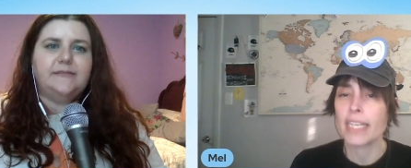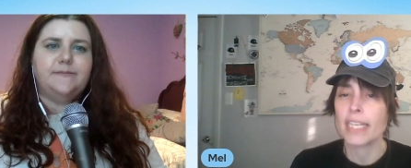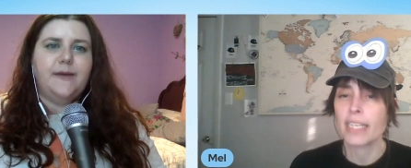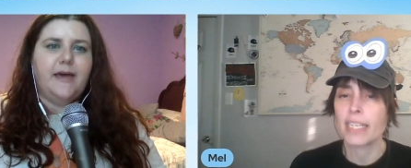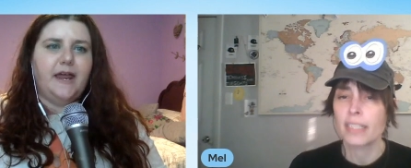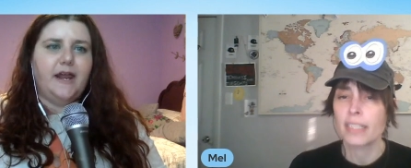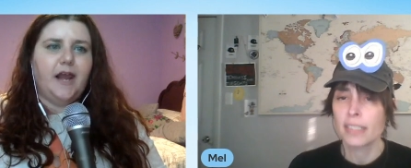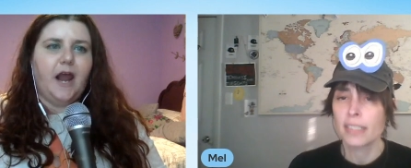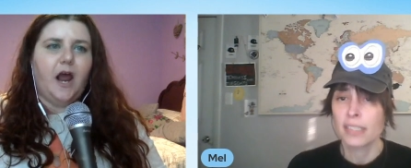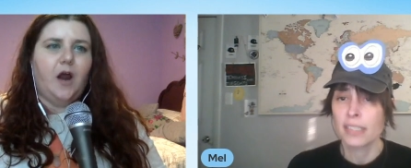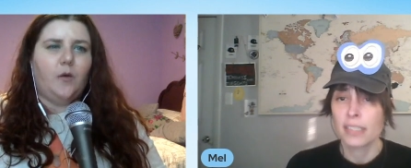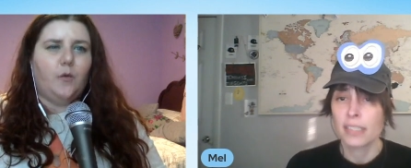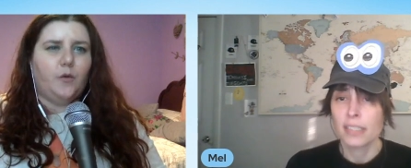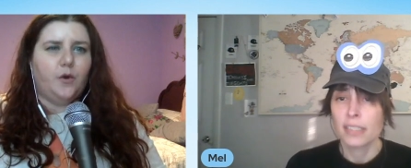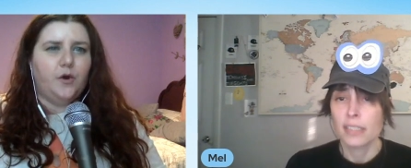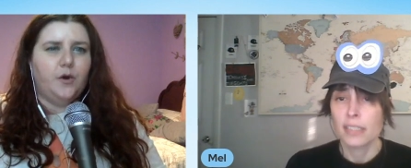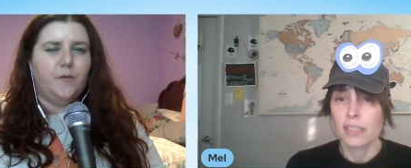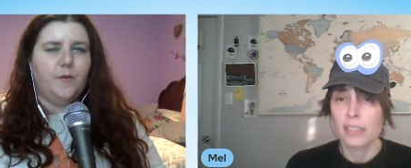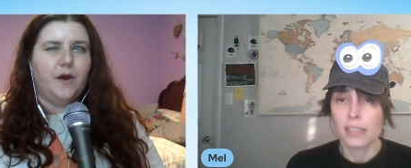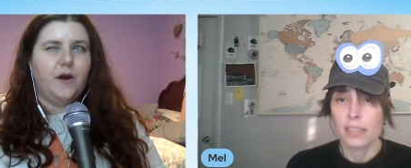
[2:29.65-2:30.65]
Speaker 1: been a
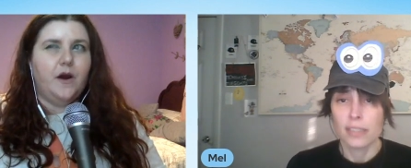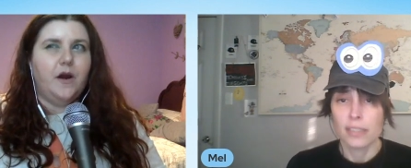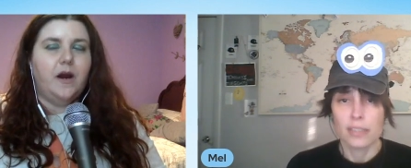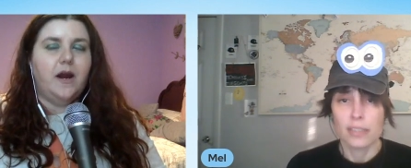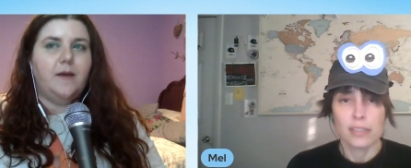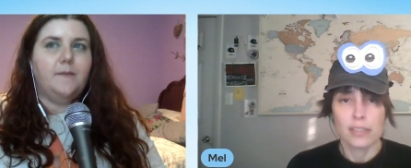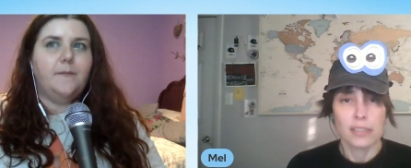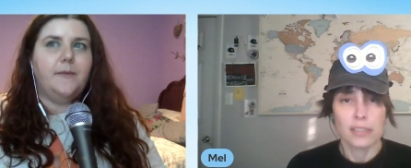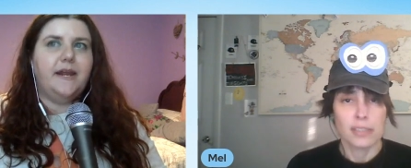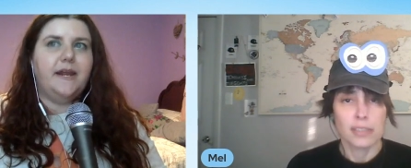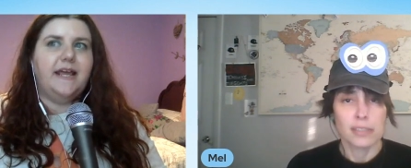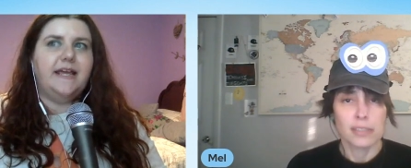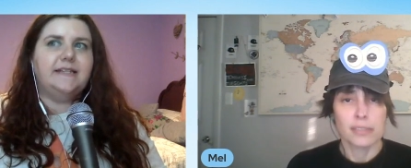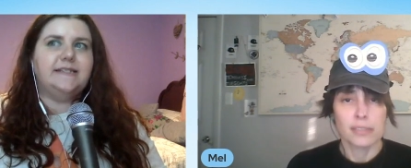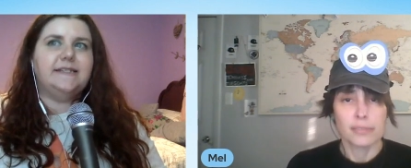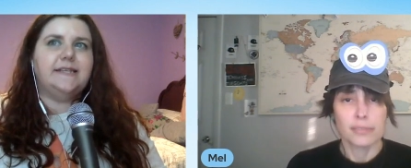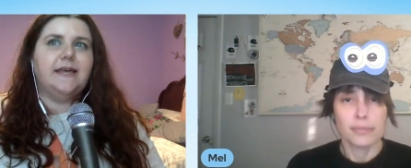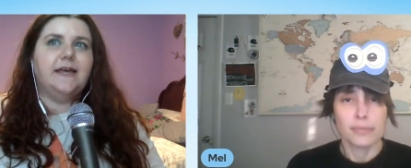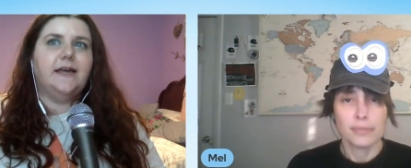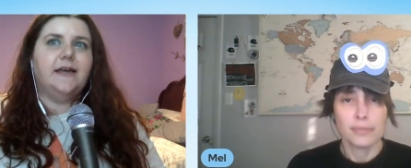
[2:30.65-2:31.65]
rumor, but it's
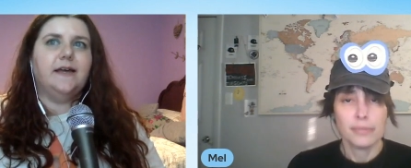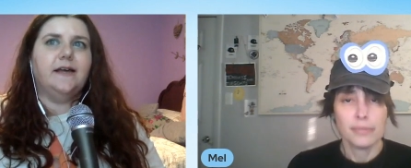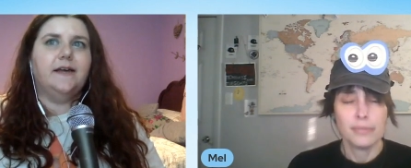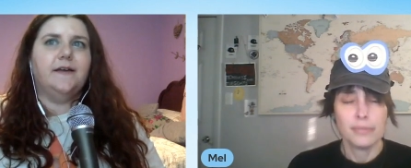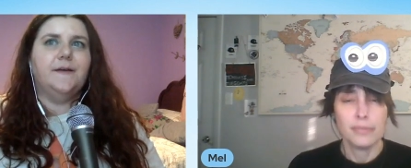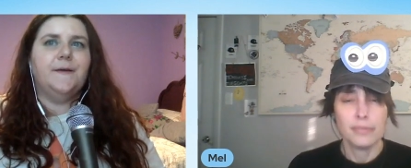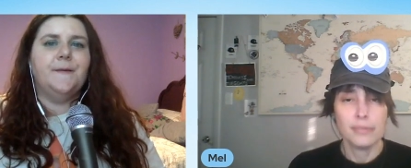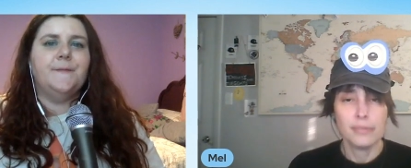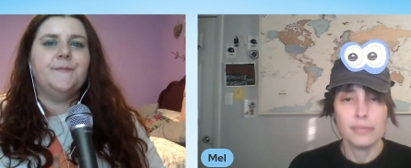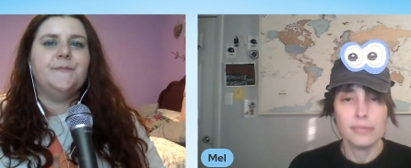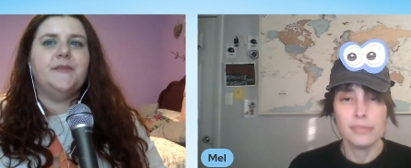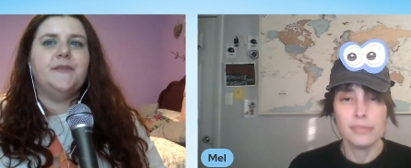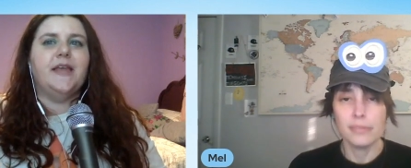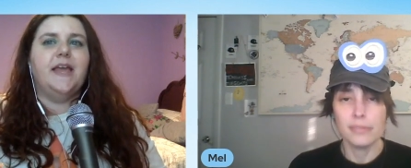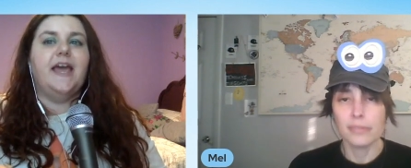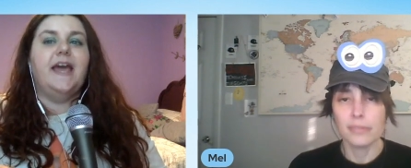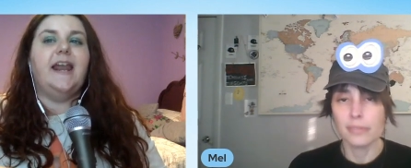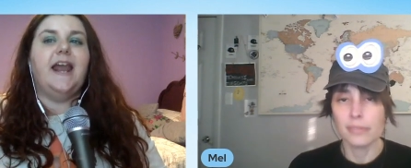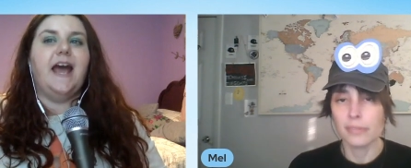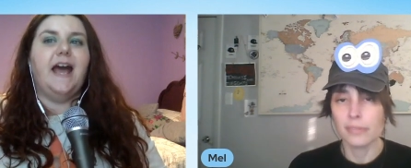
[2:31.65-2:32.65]

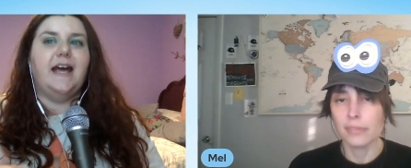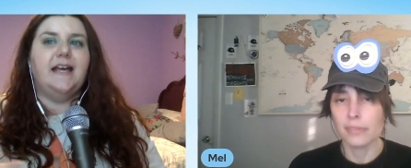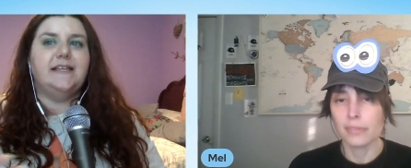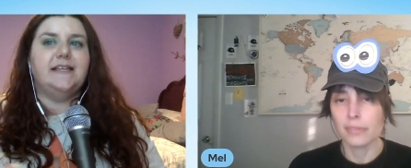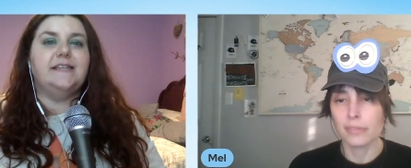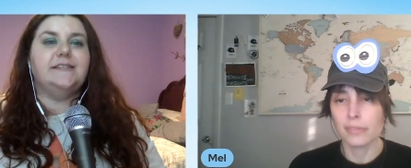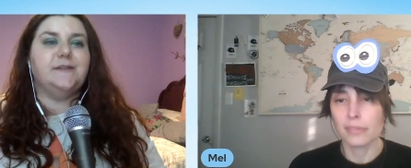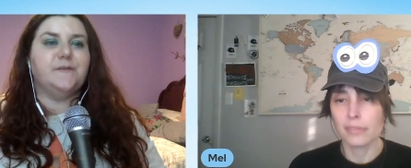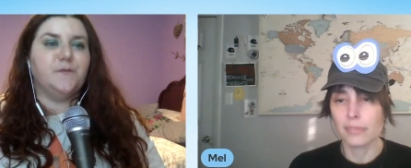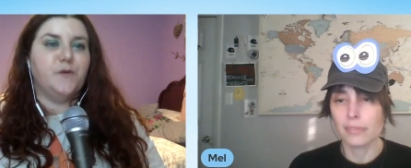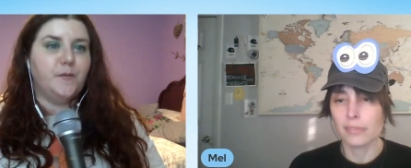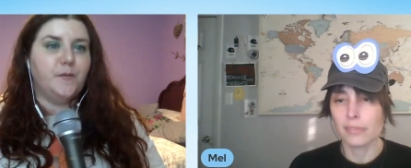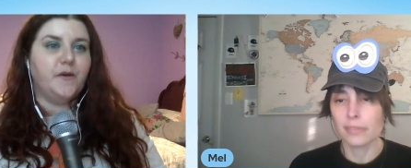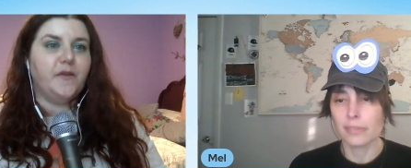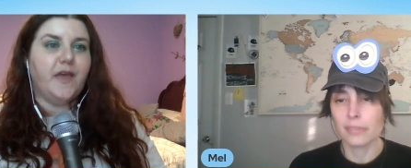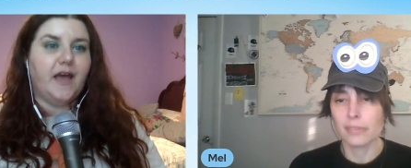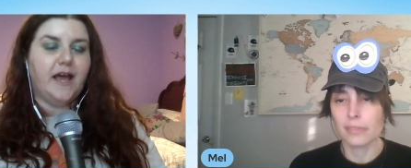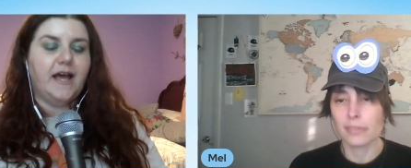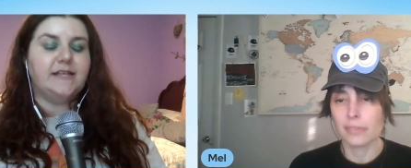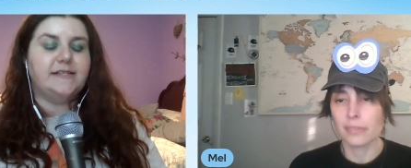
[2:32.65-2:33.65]
it has it's a rumor
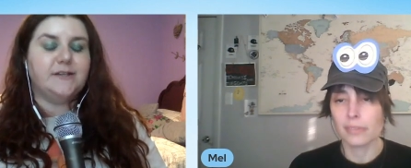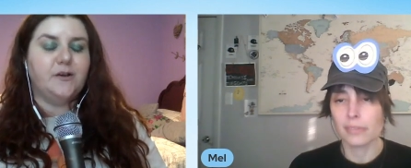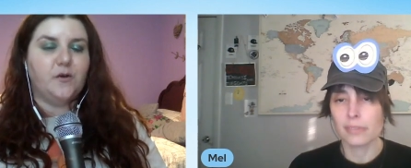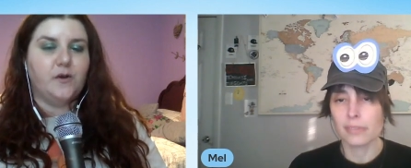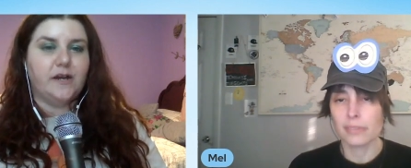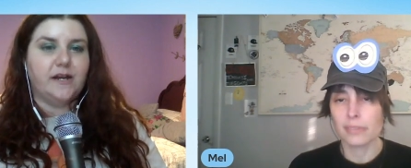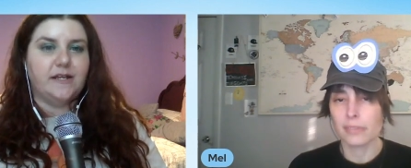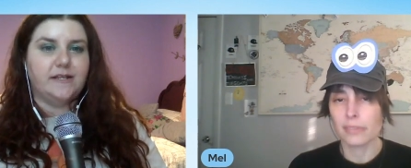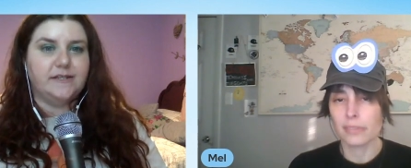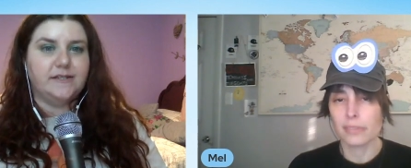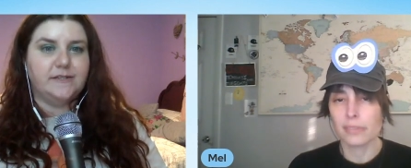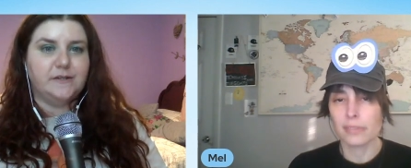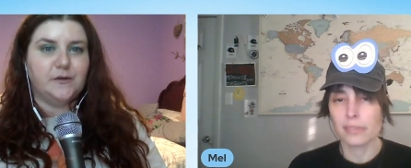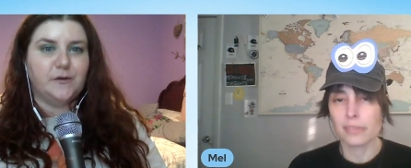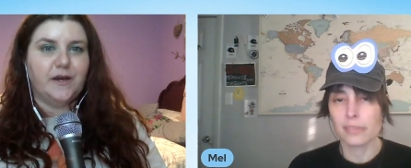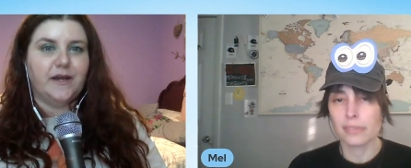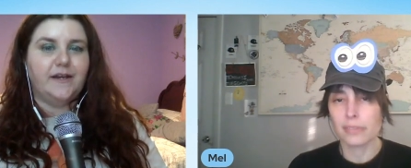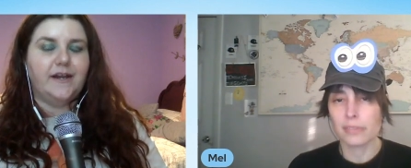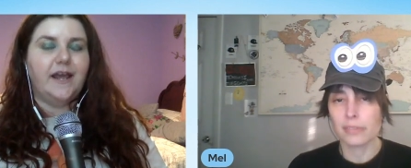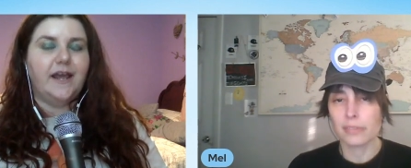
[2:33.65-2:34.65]
that has credence to it.